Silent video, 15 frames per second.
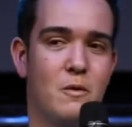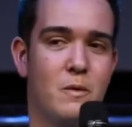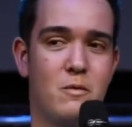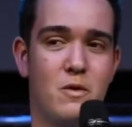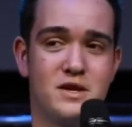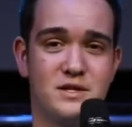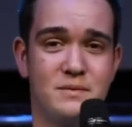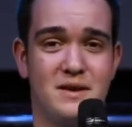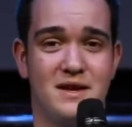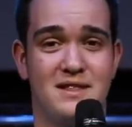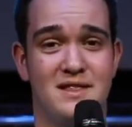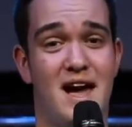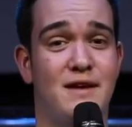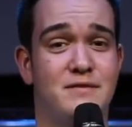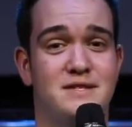We want it to be a
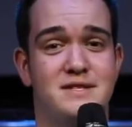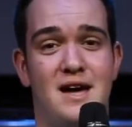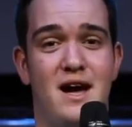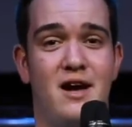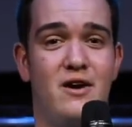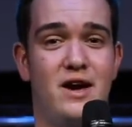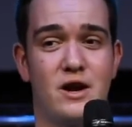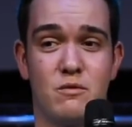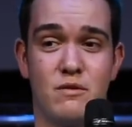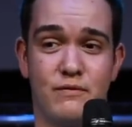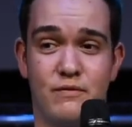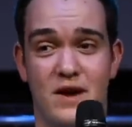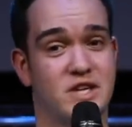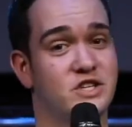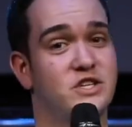lifestyle and a
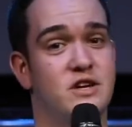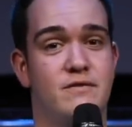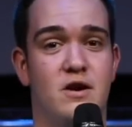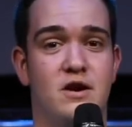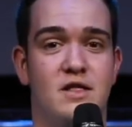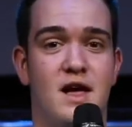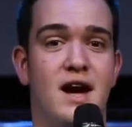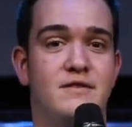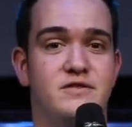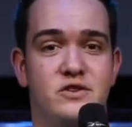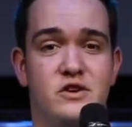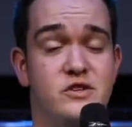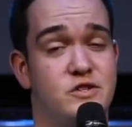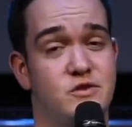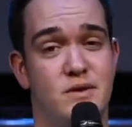reflection of our lives
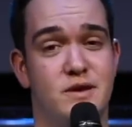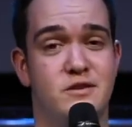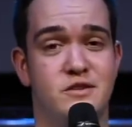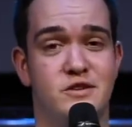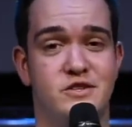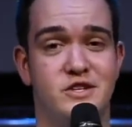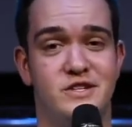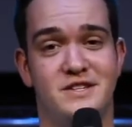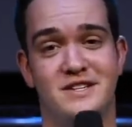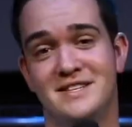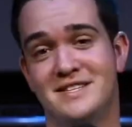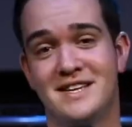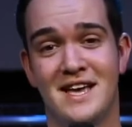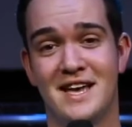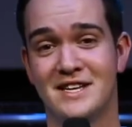and our surrender to
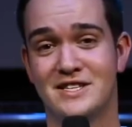Jesus.